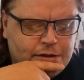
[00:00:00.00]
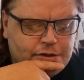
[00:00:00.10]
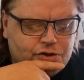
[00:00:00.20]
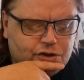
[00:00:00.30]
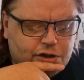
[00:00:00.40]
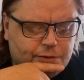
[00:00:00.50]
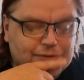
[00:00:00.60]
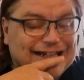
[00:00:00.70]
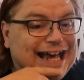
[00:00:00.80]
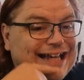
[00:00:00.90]
So it comes
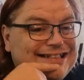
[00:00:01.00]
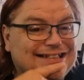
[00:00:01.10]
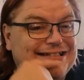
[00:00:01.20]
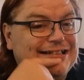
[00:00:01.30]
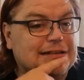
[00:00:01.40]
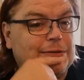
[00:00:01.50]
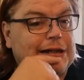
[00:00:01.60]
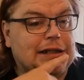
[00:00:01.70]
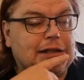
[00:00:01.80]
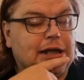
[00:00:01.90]
to guests as
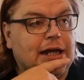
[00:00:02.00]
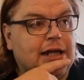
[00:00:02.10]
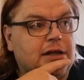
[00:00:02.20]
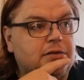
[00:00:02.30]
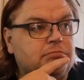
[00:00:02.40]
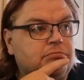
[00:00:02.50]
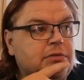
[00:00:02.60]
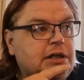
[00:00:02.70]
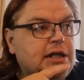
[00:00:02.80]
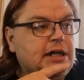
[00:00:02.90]
well.
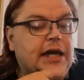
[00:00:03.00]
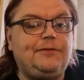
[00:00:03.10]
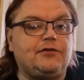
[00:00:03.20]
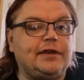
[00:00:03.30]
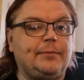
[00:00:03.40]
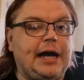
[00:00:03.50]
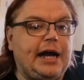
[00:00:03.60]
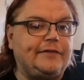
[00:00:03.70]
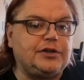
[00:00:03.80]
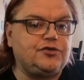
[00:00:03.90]
If they're in the bar
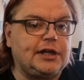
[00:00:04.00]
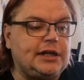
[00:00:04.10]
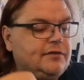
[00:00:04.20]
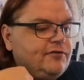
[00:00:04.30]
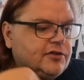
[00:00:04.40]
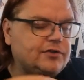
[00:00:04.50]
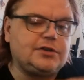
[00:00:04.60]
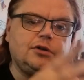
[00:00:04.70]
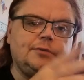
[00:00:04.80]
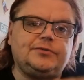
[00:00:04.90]
having a drink, feel free
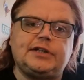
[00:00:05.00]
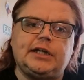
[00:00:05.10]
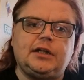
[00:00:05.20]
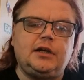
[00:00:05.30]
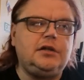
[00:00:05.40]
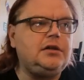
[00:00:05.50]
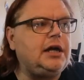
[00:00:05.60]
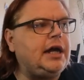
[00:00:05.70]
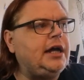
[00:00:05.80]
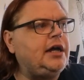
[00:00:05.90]
to go up to say hello.
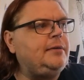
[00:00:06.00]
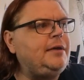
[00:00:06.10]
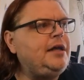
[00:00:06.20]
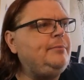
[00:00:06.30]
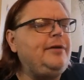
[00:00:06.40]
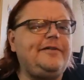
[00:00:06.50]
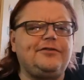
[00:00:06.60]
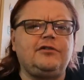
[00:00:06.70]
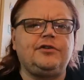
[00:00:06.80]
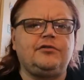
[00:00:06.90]
But if
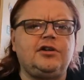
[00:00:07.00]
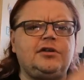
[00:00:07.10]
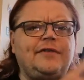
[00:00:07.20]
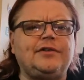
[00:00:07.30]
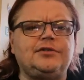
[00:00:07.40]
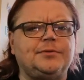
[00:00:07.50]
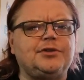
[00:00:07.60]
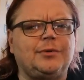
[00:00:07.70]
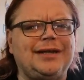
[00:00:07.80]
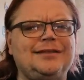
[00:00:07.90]
they're on their own having something
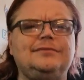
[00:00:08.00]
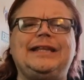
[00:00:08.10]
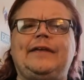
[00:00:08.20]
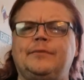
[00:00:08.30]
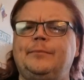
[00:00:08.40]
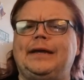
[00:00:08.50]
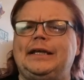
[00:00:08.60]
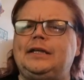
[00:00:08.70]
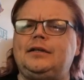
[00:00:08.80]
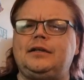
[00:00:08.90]
to eat, leave them
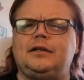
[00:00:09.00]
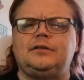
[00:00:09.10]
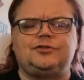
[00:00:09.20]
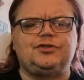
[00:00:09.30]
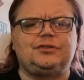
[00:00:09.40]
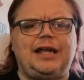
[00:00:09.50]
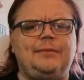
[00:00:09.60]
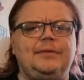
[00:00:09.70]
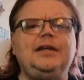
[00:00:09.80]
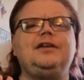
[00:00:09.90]
be. Just let
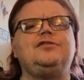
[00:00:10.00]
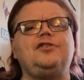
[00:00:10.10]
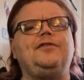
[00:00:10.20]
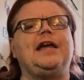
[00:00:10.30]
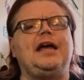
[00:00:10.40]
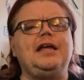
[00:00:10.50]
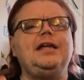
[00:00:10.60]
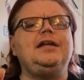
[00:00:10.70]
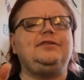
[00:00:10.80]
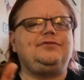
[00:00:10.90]
them, because don't forget
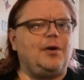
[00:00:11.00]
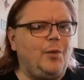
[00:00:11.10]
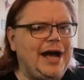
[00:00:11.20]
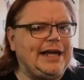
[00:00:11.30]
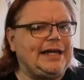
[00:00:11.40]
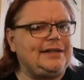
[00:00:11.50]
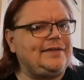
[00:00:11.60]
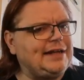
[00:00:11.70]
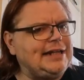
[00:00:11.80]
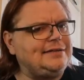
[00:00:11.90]
they're working and
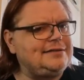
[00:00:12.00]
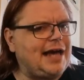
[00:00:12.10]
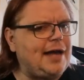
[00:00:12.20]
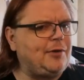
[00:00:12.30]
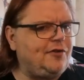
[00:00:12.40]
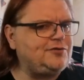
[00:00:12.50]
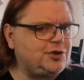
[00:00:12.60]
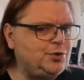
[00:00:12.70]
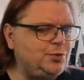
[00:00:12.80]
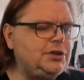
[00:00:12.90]
they need time off
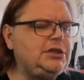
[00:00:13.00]
too.